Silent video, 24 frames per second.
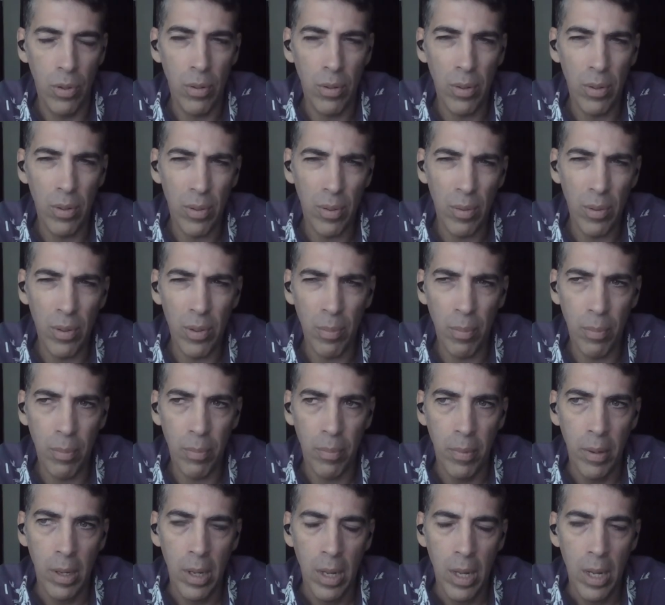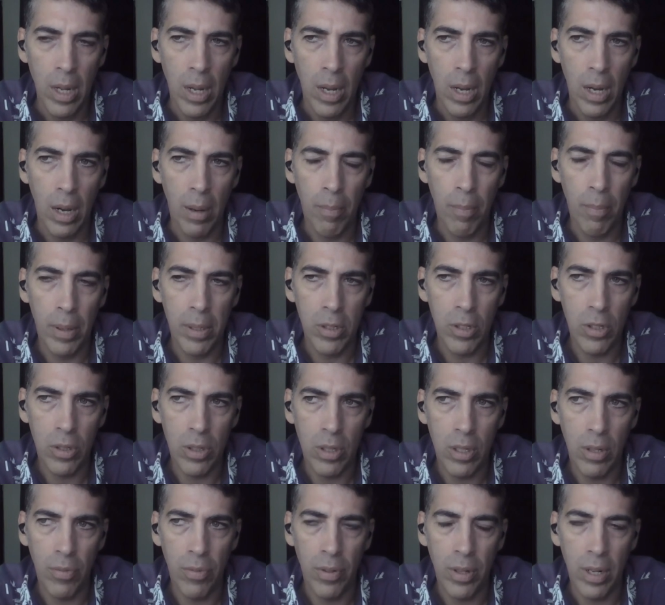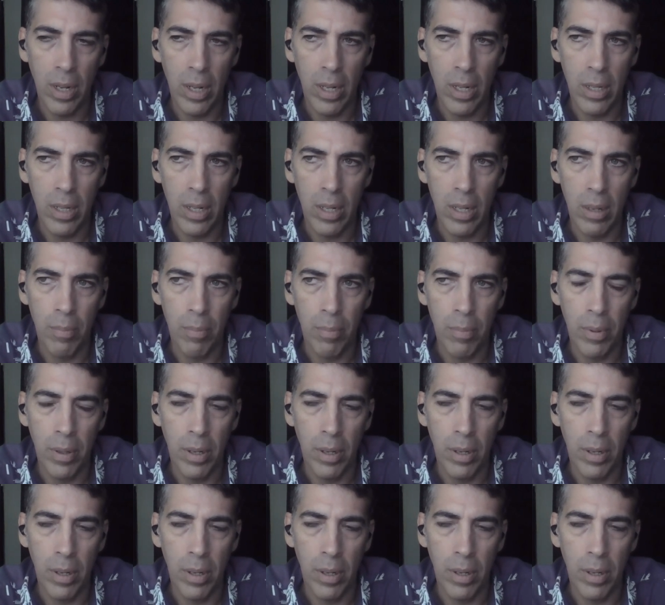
So there was a bunch of stuff that I ended up,